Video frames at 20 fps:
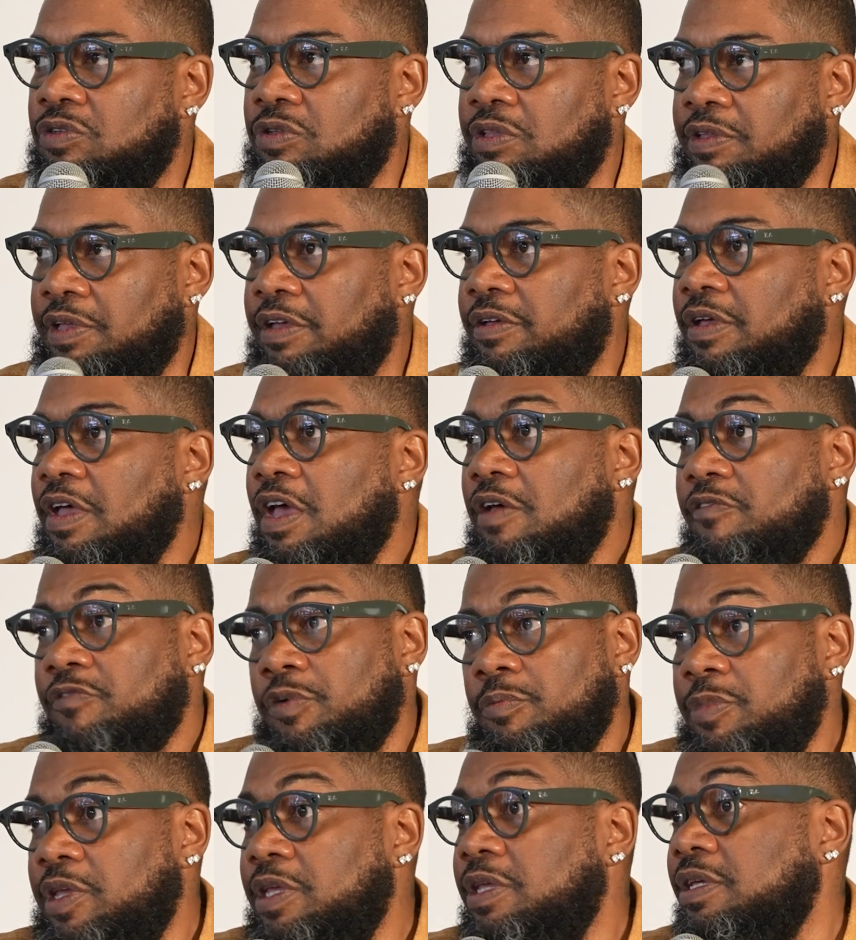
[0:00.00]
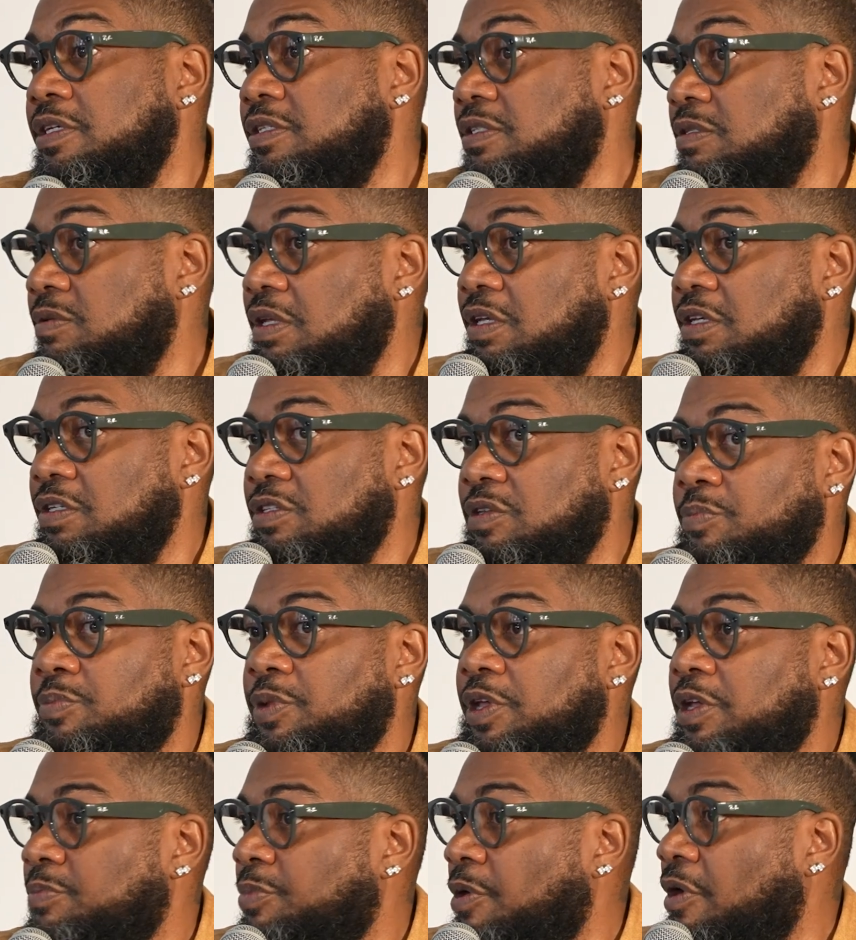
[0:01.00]
So that, for me, is, is a
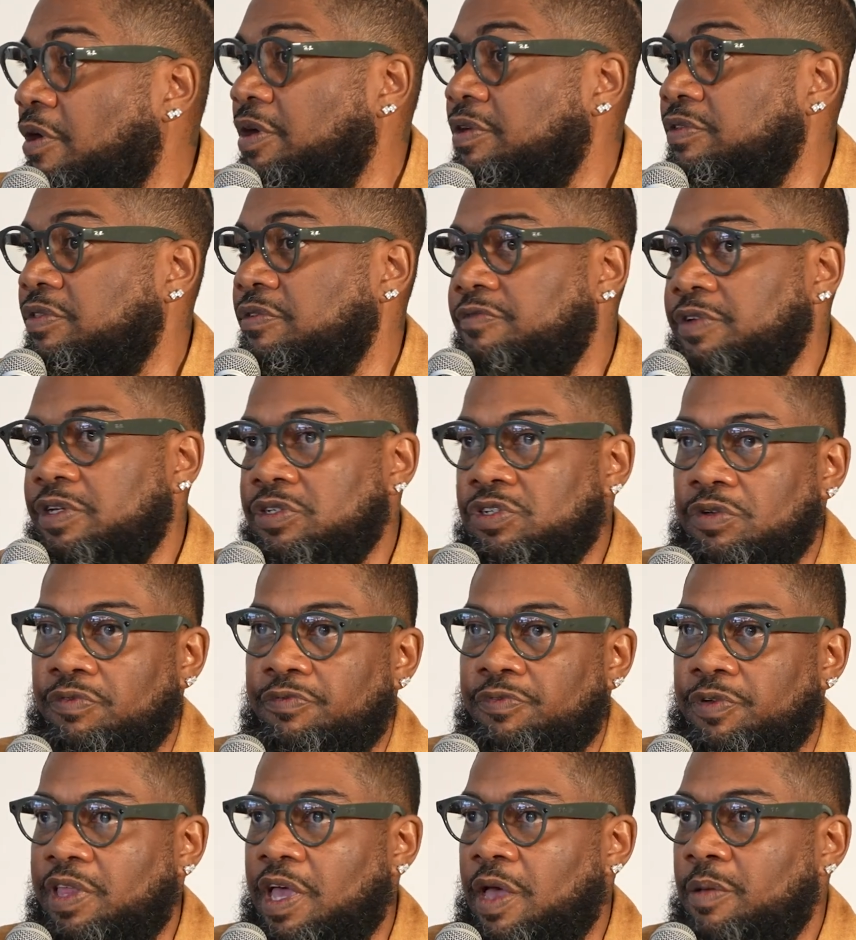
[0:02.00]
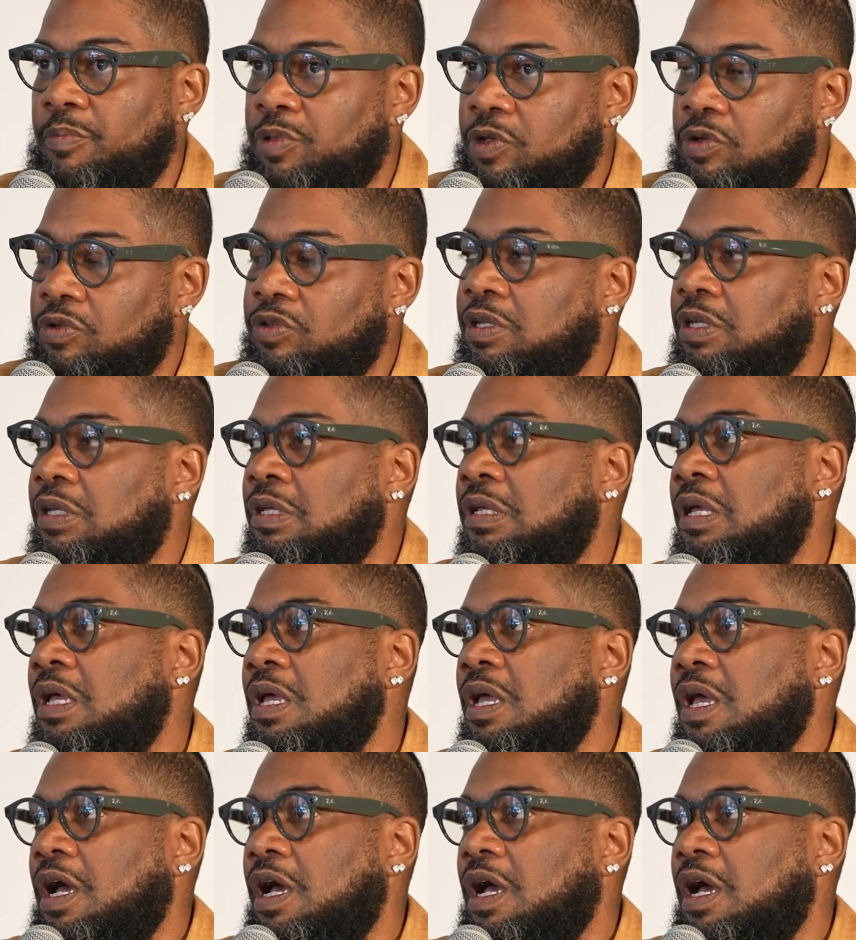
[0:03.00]
big part of the vision for that building.